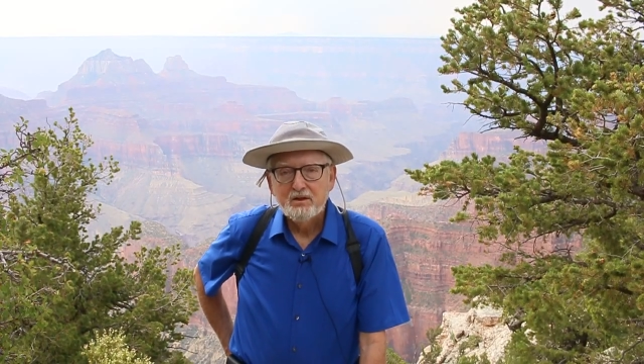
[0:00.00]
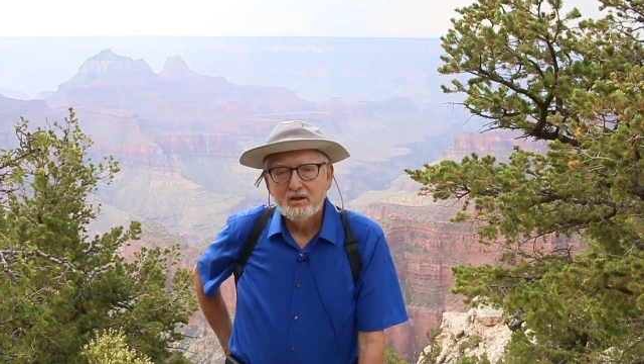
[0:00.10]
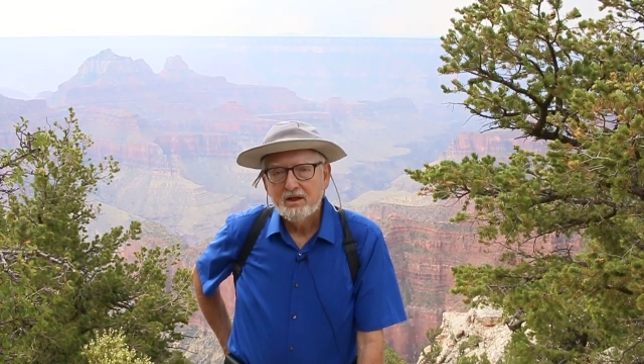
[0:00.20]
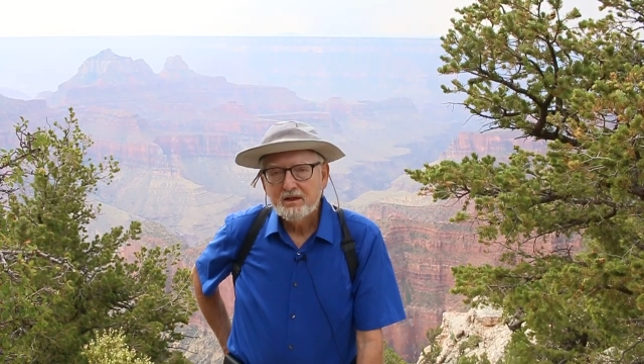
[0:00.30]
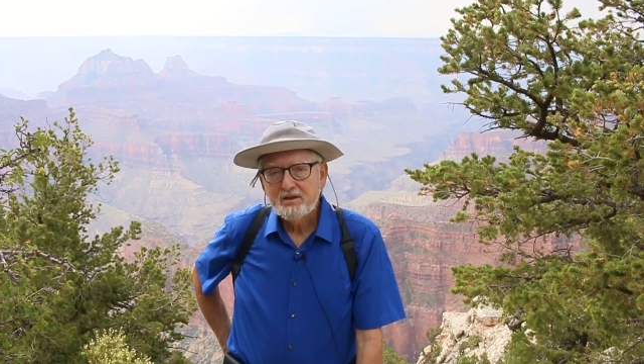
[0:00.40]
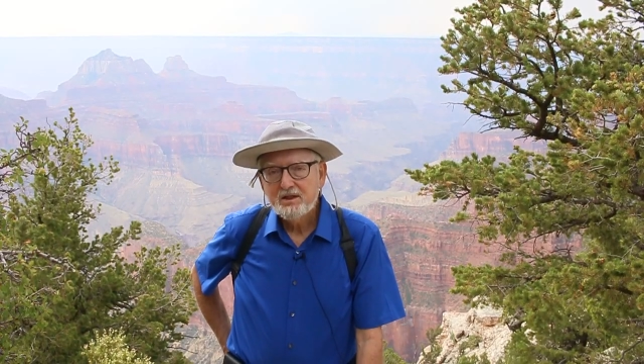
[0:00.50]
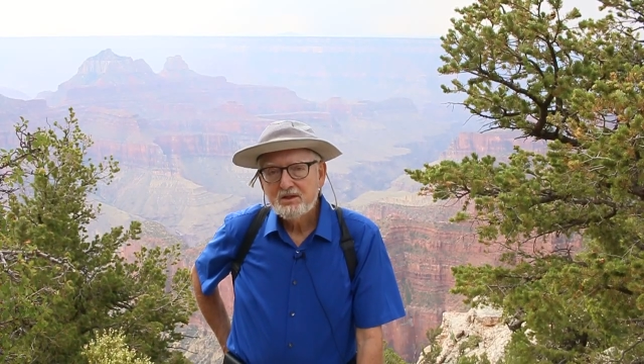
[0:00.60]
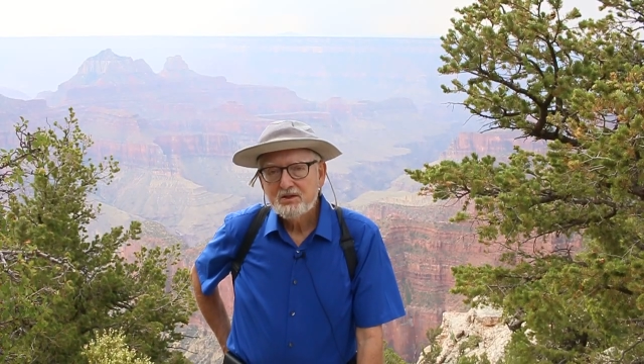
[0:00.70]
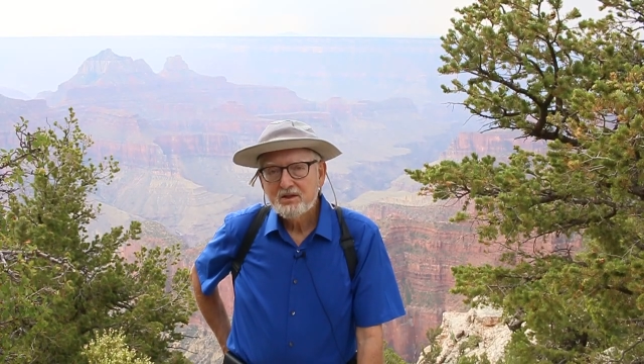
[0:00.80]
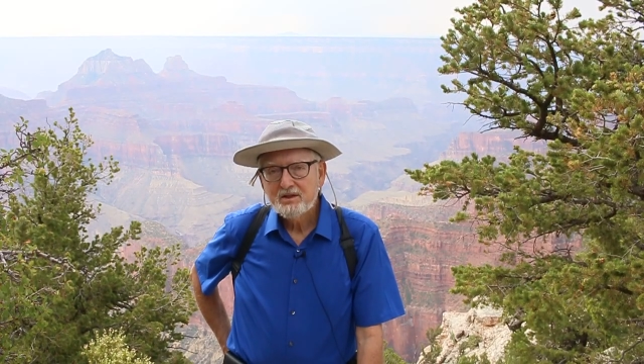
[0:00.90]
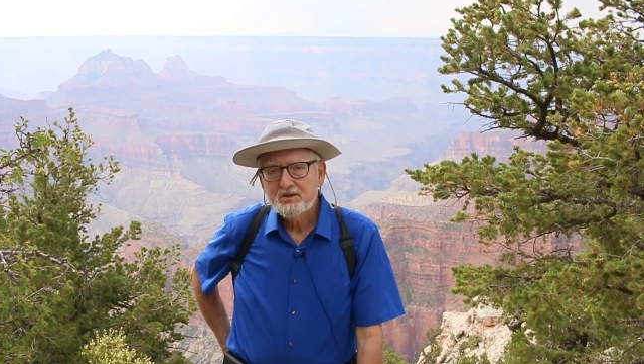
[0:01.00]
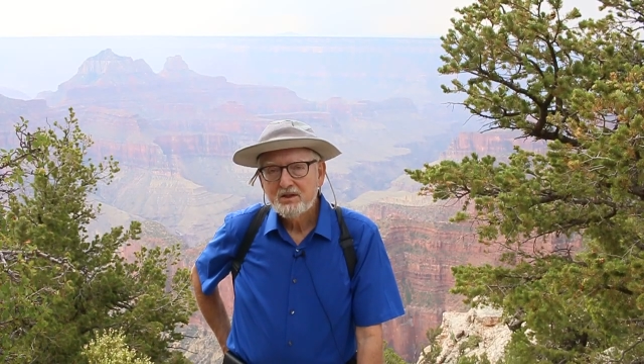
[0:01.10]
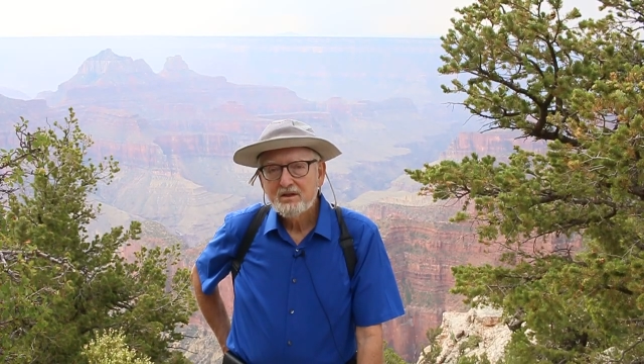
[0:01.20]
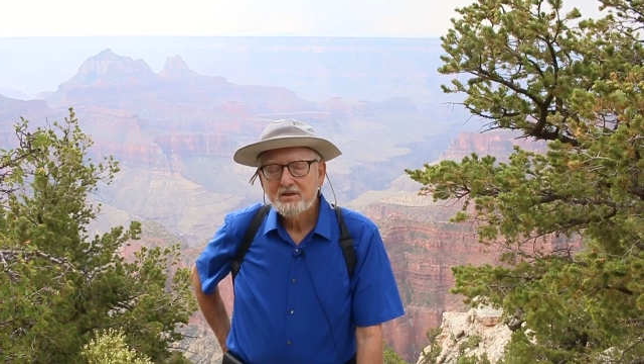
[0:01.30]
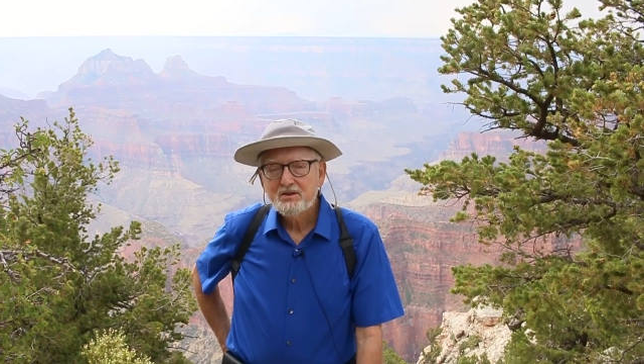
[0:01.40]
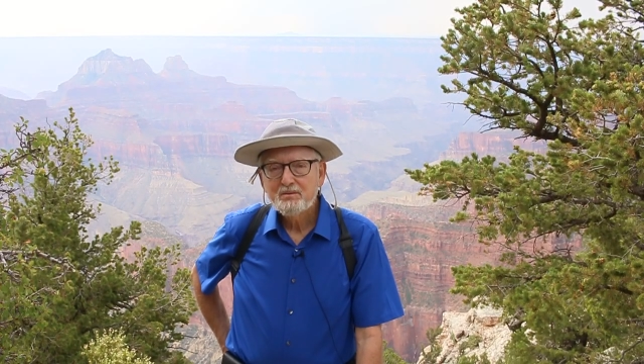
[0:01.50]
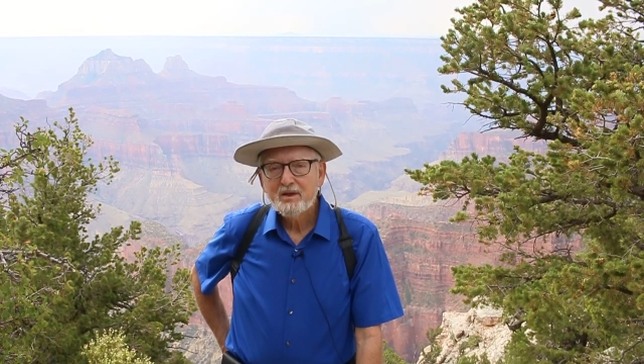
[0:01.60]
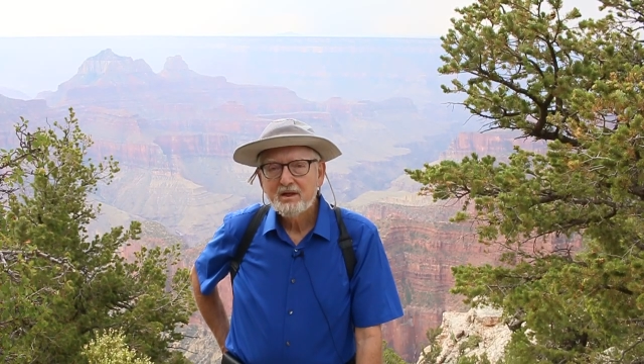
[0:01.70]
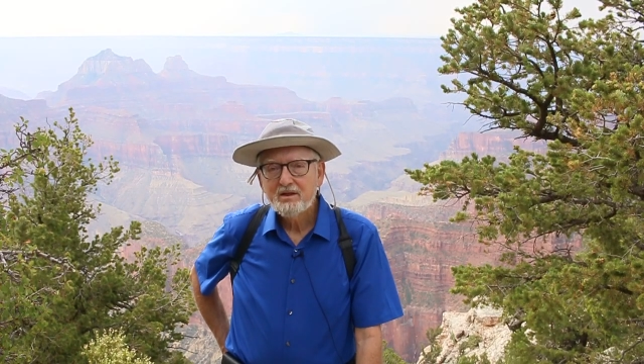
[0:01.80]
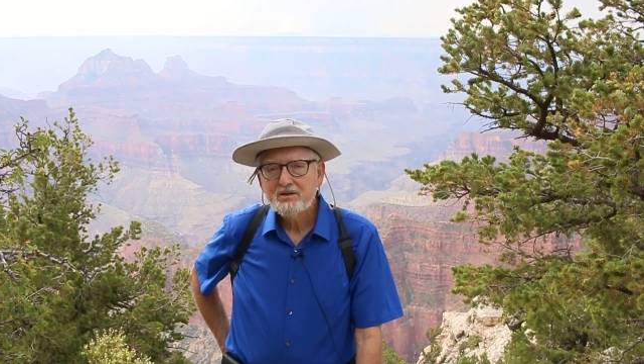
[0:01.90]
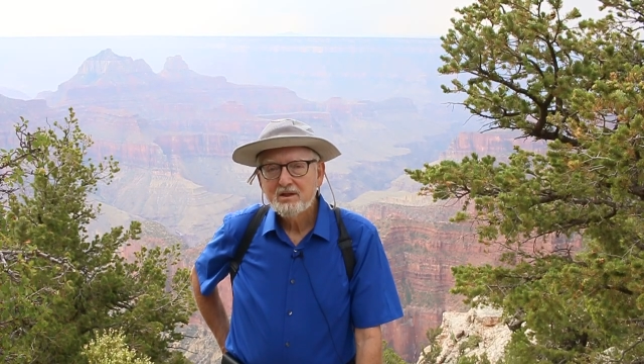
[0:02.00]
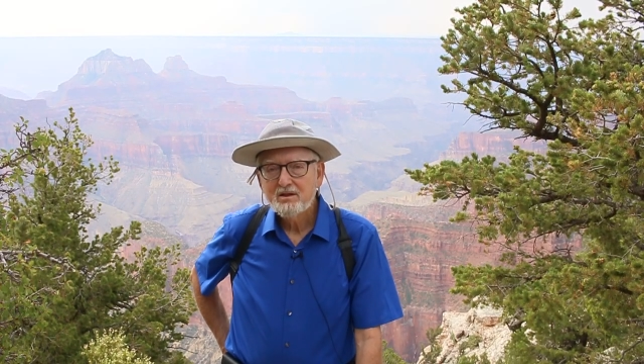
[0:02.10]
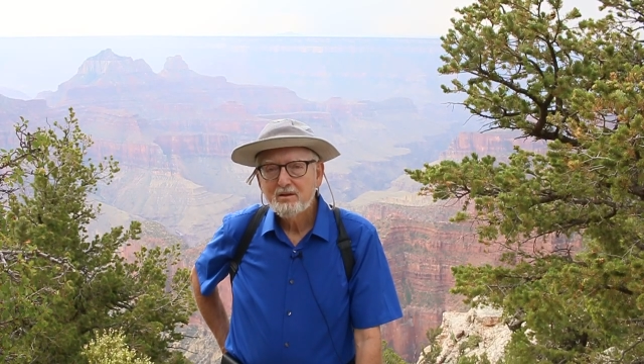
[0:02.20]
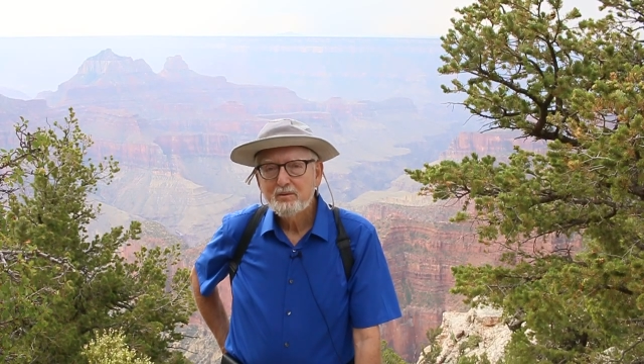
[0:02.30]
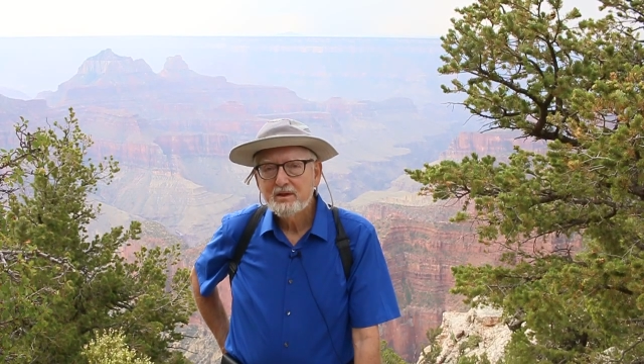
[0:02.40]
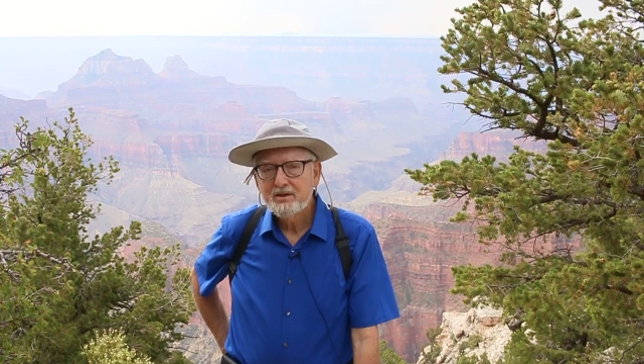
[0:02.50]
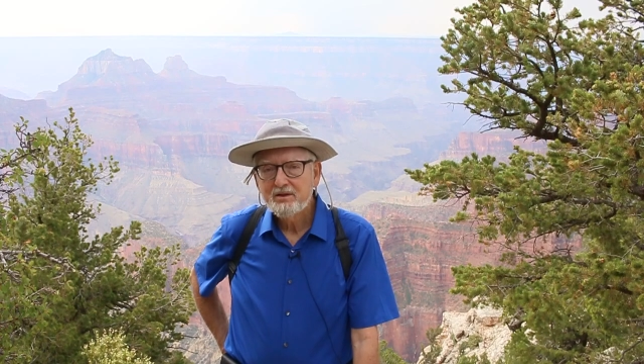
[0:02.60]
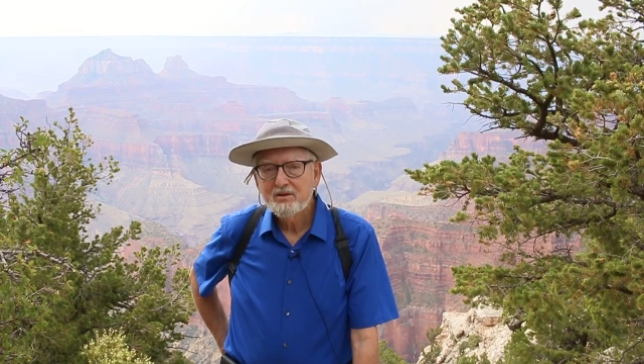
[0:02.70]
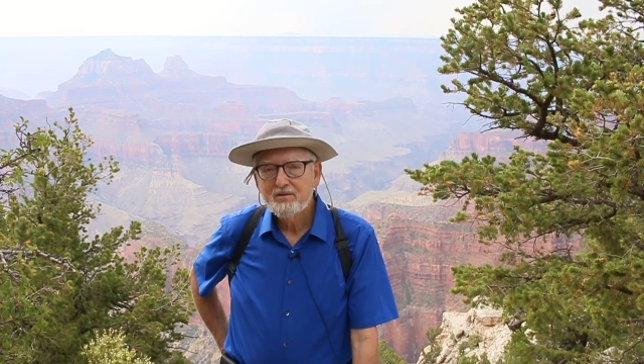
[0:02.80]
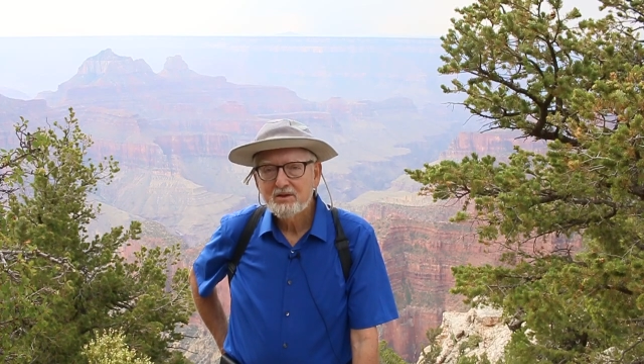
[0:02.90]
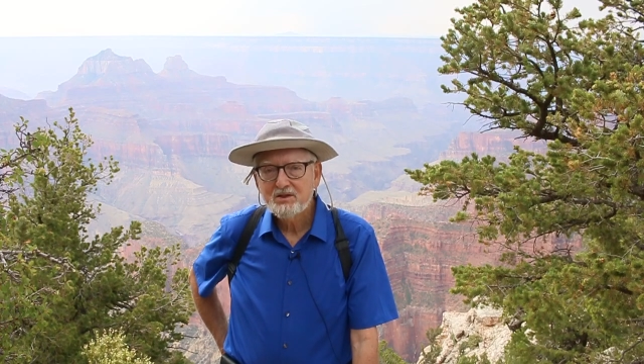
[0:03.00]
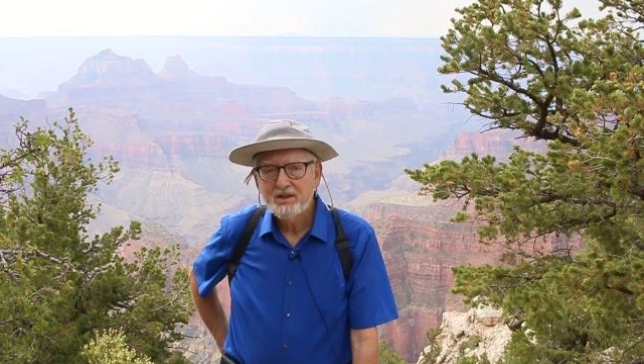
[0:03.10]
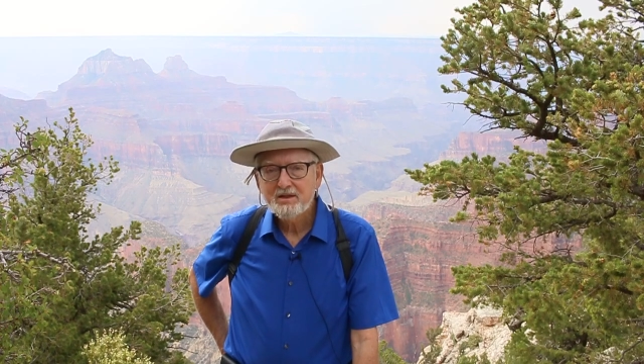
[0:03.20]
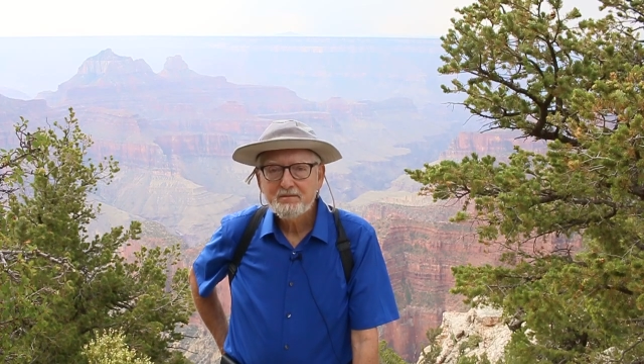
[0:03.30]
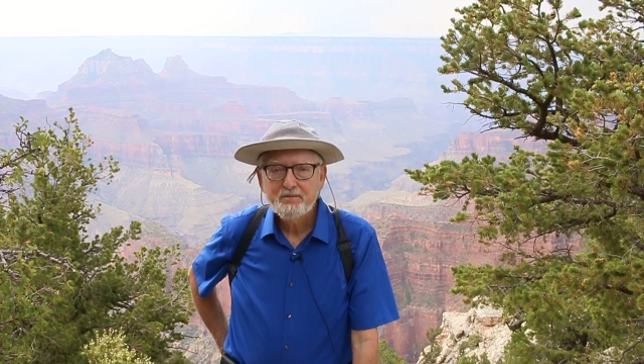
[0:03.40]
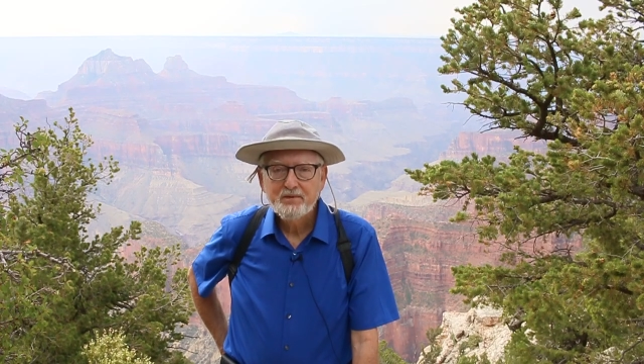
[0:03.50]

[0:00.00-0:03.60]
I teach geology and biology at Loma Linda University.